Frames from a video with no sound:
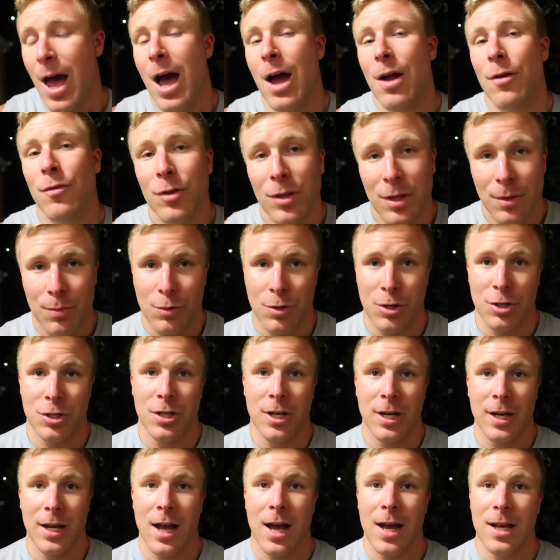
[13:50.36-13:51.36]
I really
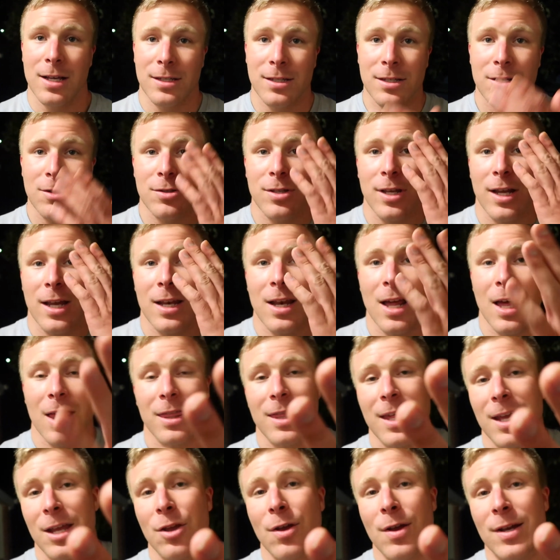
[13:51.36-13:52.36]
appreciate it, guys. Seriously, I cannot
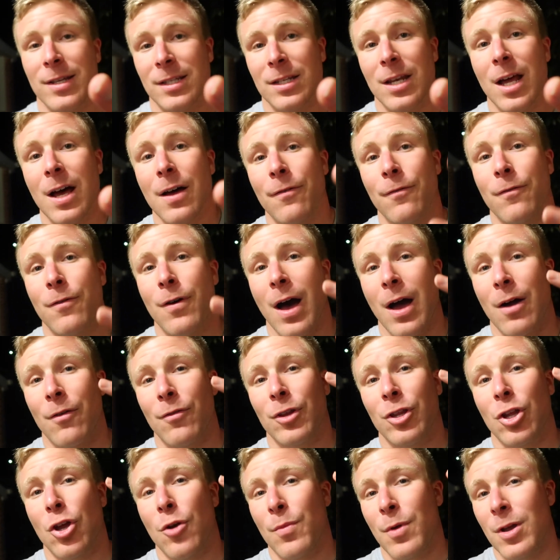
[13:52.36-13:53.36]
thank you guys enough. I
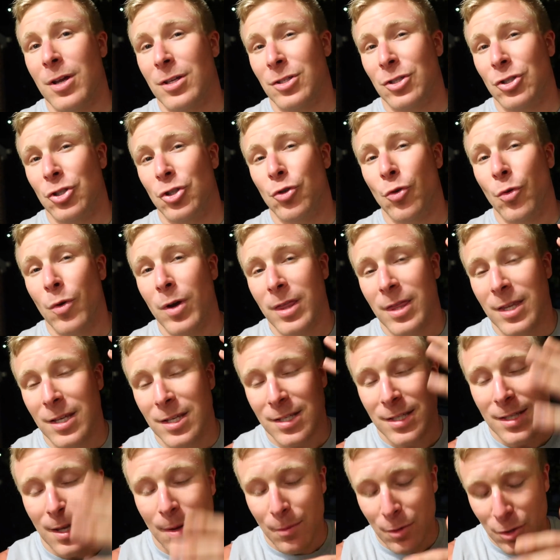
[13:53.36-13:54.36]
really hope you guys enjoyed the
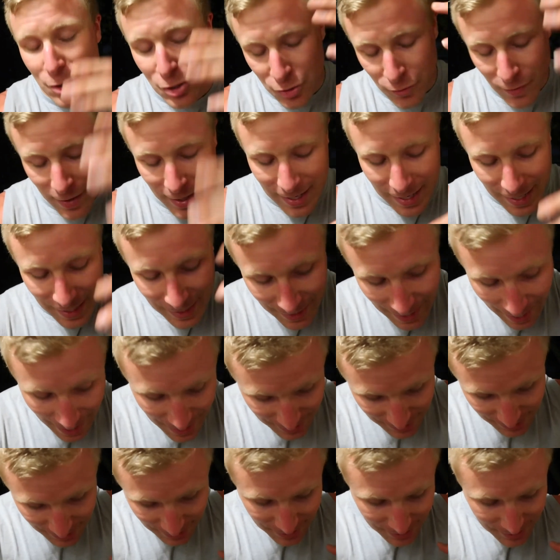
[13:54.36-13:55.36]
Summer Shredding
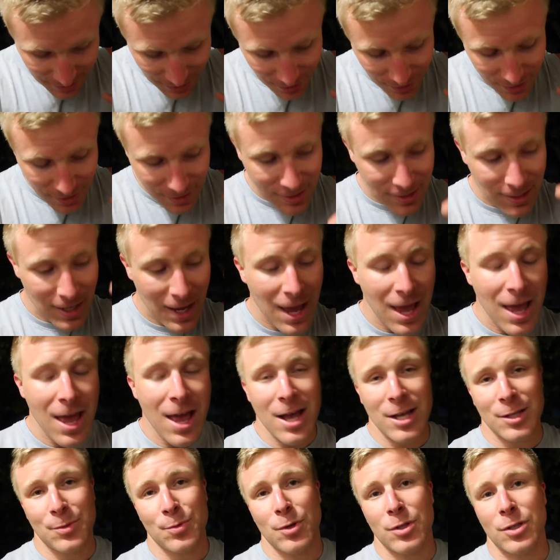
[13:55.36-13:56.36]
Classic series,
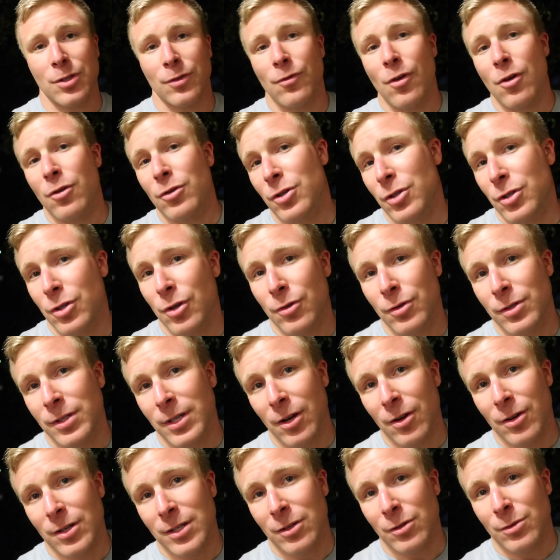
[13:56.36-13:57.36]
as well as the Road to Show
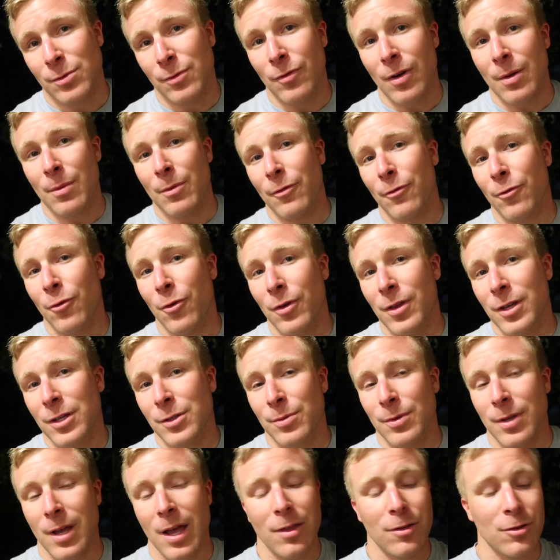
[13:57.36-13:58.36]
series that was right before
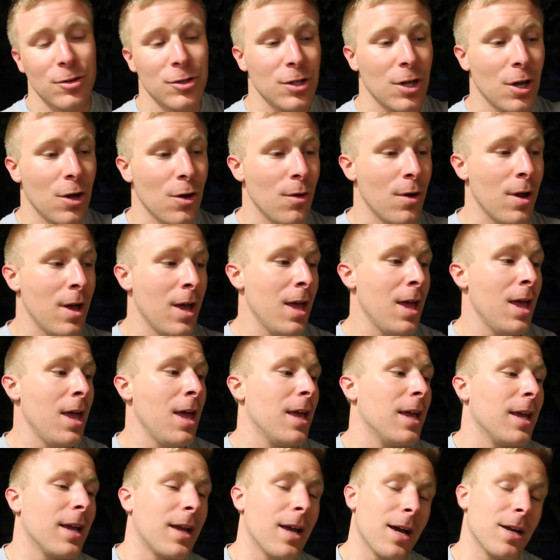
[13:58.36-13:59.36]
this for the other show.
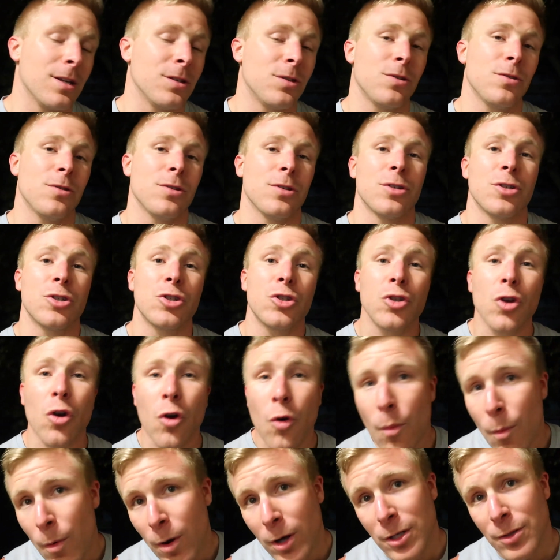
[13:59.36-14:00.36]
And guys, there's just
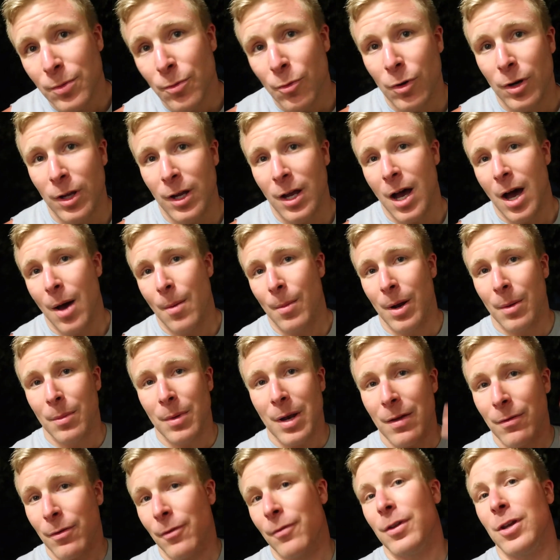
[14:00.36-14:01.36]
so much more to come, and I'm
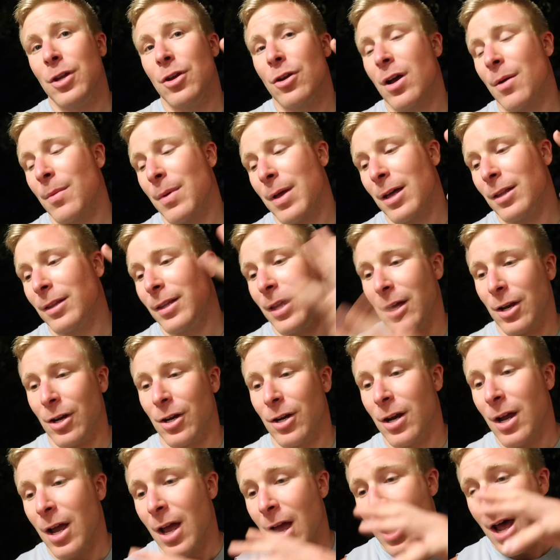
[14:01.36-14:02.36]
gonna have a video coming out
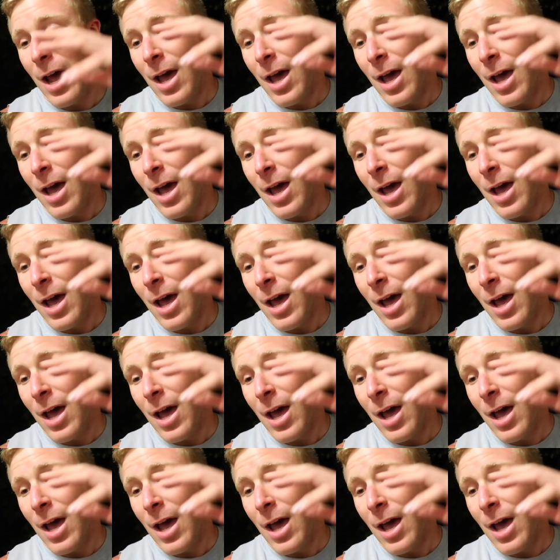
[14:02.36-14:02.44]
later